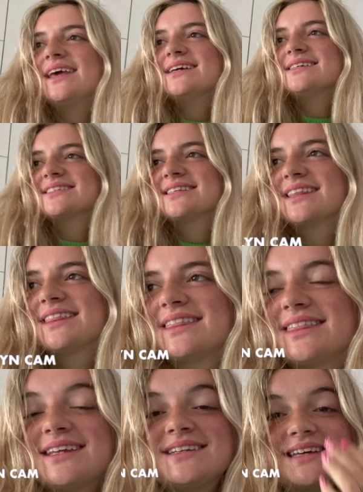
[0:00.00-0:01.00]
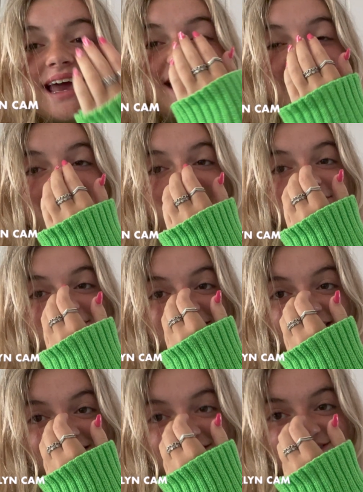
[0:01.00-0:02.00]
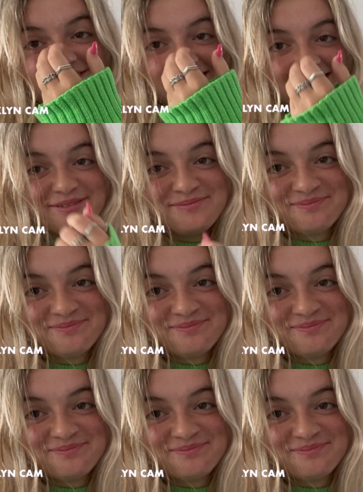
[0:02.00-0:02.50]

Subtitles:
is the day after yesterday.